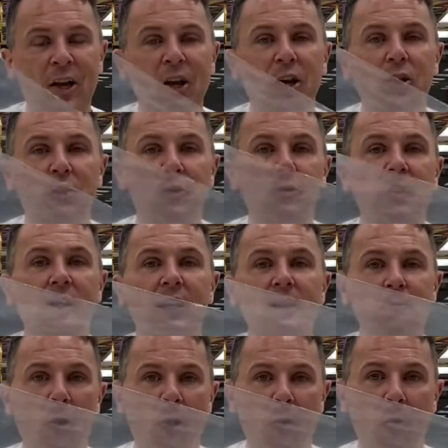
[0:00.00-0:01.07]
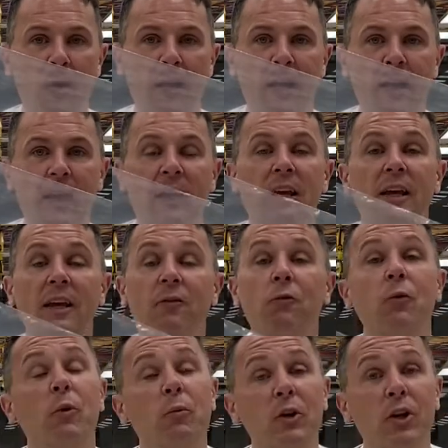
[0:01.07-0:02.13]
You can keep artwork in it. If we
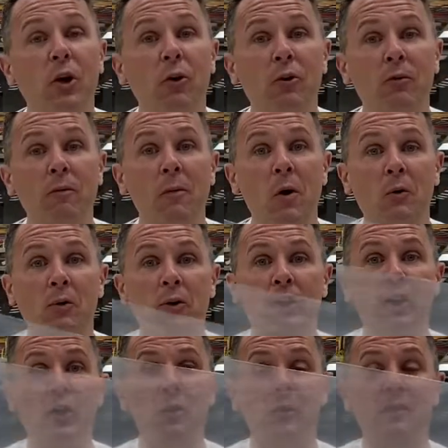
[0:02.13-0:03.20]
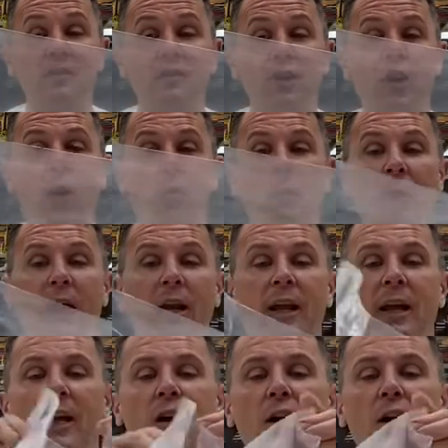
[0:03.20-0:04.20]
would go to remote learning, you can stick artwork in it.